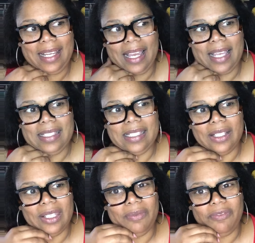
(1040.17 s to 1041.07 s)
I
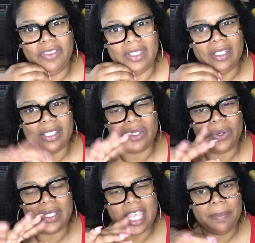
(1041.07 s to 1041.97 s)
still am feeling a
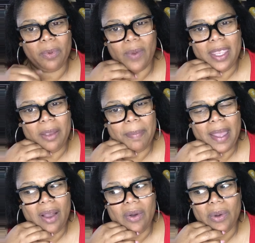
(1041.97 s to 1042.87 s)
certain type of way
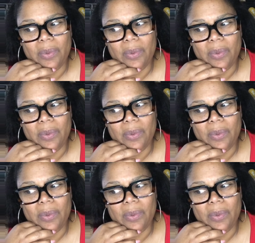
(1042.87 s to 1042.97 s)
about